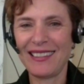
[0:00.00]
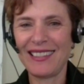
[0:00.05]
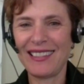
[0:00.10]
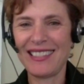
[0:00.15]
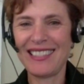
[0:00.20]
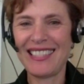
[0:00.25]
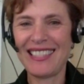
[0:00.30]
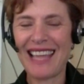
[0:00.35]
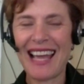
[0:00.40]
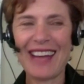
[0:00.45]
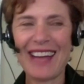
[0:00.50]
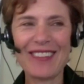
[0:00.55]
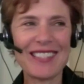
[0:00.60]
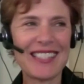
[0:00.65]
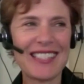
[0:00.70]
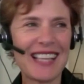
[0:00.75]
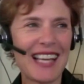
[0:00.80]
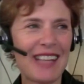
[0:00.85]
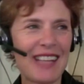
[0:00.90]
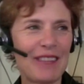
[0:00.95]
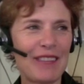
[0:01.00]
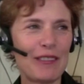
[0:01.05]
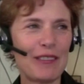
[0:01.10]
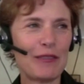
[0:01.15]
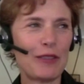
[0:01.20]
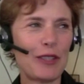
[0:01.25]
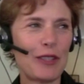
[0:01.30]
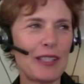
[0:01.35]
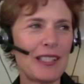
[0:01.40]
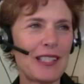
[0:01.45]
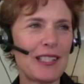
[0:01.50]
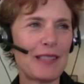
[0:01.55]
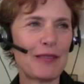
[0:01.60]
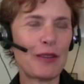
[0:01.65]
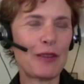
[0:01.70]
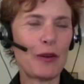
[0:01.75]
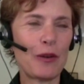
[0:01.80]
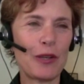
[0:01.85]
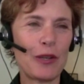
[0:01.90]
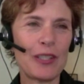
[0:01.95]
The downside of avoidance,
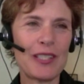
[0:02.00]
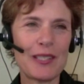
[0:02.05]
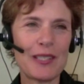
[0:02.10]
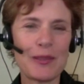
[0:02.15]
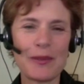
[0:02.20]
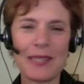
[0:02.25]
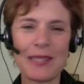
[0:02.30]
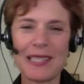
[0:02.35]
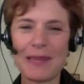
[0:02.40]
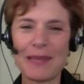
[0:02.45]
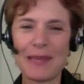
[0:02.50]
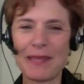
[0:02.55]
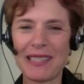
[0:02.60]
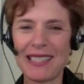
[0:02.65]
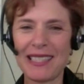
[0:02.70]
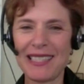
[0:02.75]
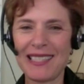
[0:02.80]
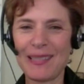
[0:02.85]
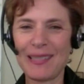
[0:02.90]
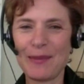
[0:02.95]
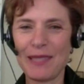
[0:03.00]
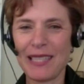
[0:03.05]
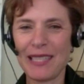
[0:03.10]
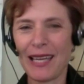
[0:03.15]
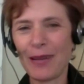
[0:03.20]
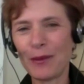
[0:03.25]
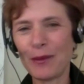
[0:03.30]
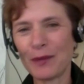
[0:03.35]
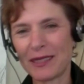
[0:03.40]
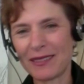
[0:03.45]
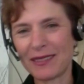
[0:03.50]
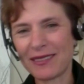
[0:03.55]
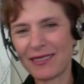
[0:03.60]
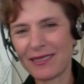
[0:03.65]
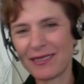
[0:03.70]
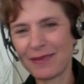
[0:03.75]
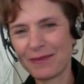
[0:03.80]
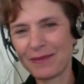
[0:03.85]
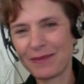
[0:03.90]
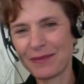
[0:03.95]
of course, is when something needs to be dealt with.